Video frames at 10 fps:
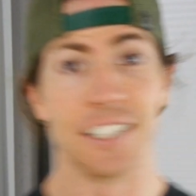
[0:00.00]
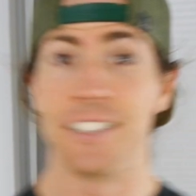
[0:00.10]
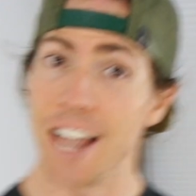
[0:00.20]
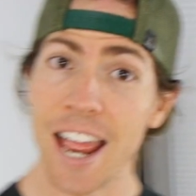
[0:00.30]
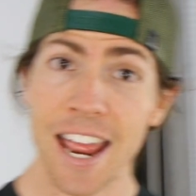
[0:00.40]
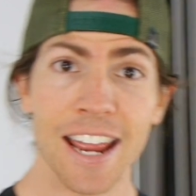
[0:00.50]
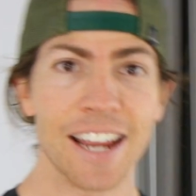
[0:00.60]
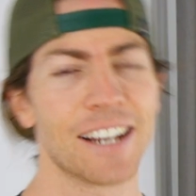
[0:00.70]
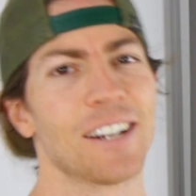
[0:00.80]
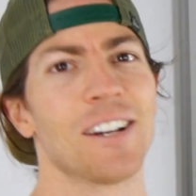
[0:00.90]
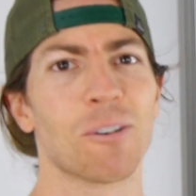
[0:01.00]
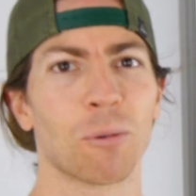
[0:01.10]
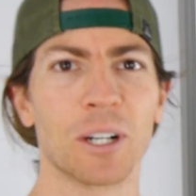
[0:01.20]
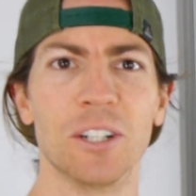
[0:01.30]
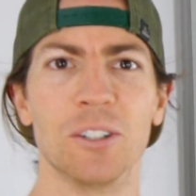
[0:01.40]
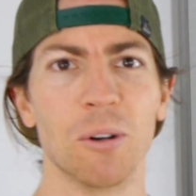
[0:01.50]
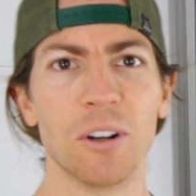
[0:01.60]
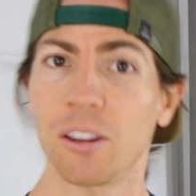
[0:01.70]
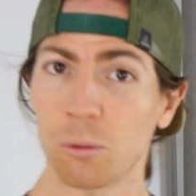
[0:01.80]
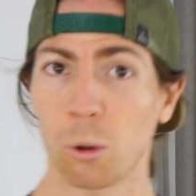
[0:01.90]
Today, we're gonna
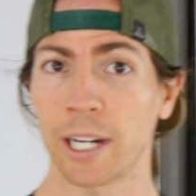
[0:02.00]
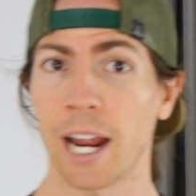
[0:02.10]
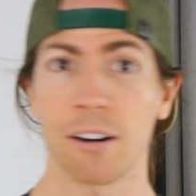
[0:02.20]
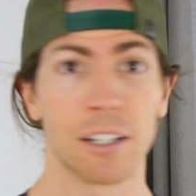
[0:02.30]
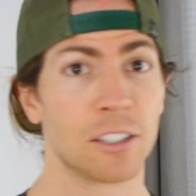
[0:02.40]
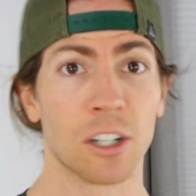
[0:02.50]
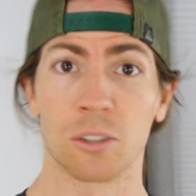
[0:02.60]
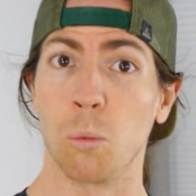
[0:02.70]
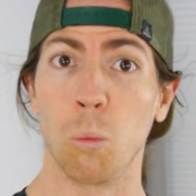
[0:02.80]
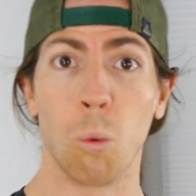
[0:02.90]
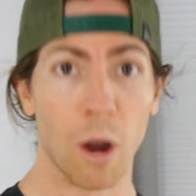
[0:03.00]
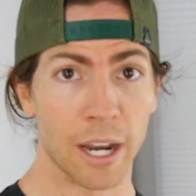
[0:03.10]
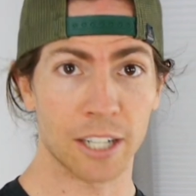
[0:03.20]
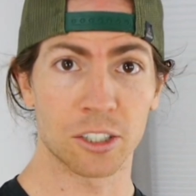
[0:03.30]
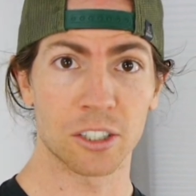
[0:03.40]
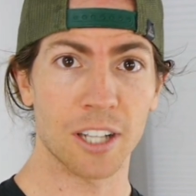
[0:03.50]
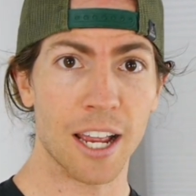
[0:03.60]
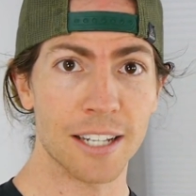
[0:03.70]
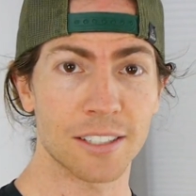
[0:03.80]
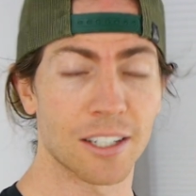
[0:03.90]
do another workout. It's just one
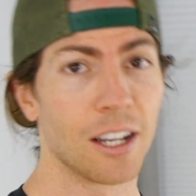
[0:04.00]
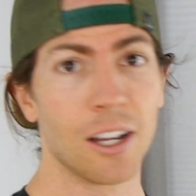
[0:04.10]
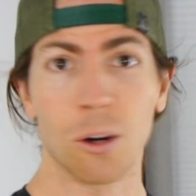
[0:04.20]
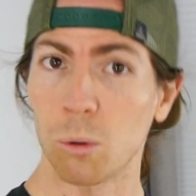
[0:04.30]
exercise.